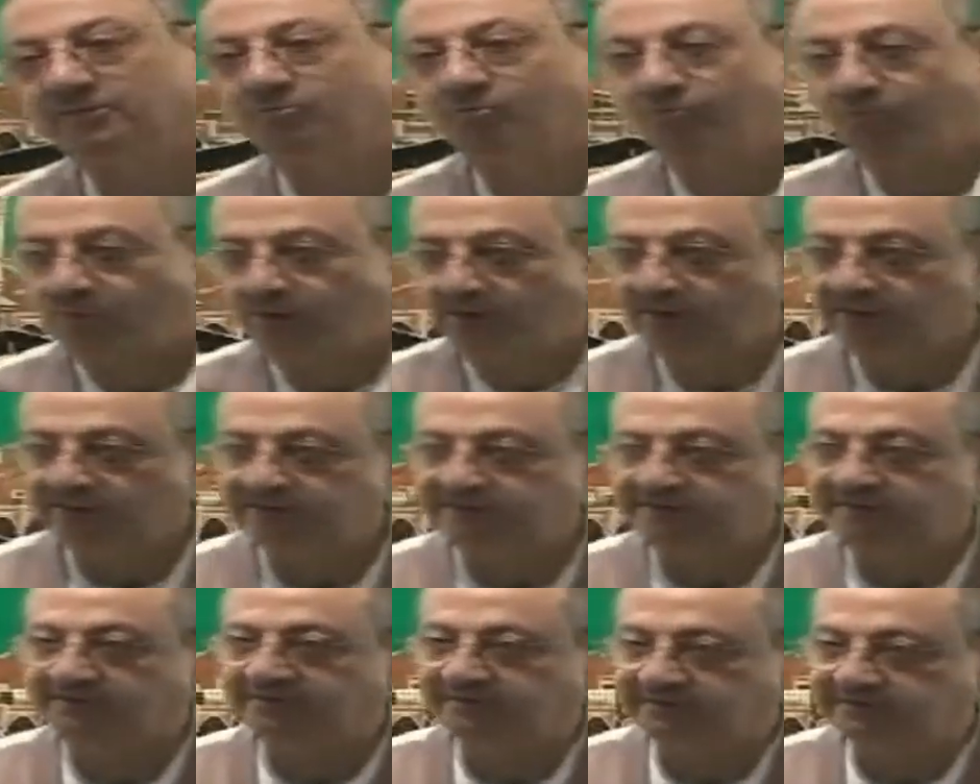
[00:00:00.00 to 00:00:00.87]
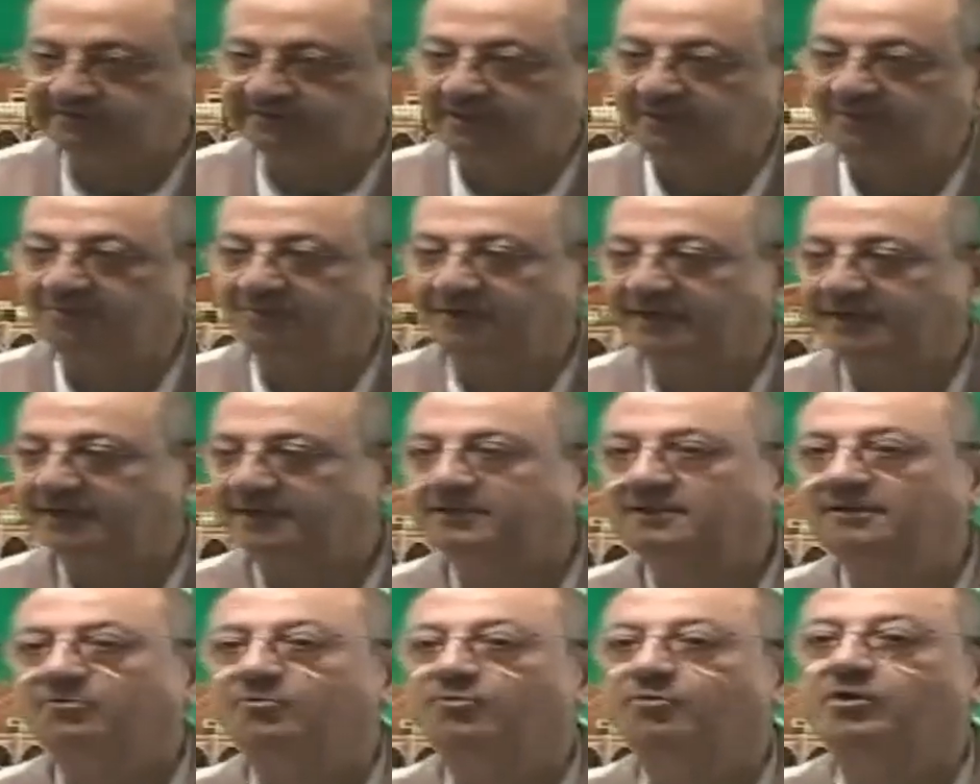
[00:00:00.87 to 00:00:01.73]
the words
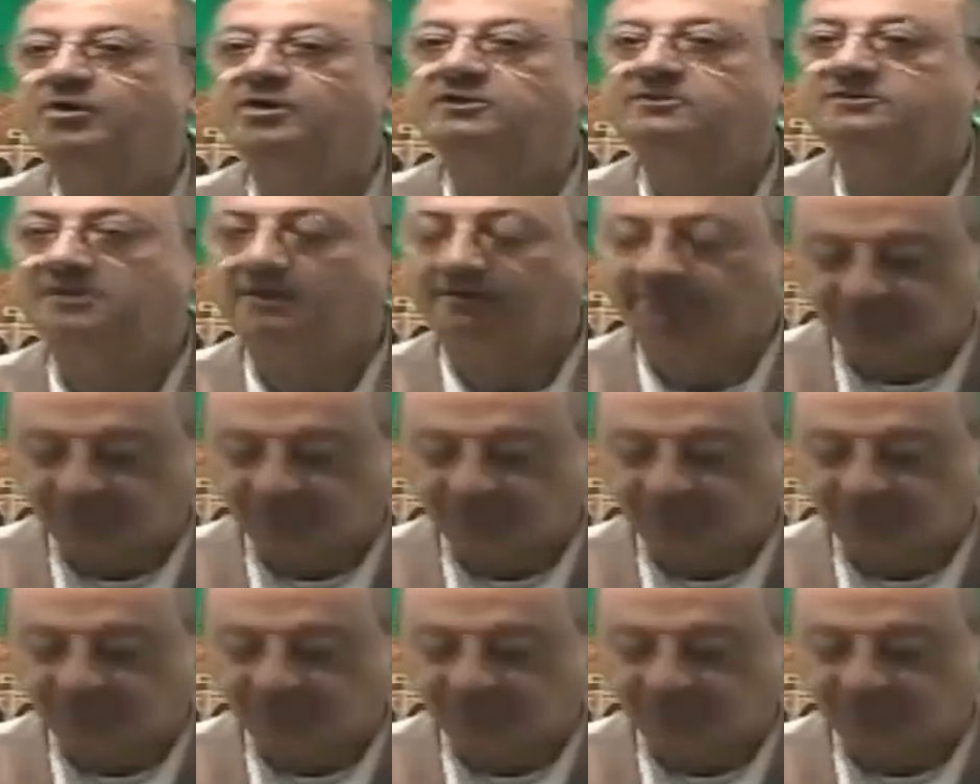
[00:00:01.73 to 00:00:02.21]
resembling the words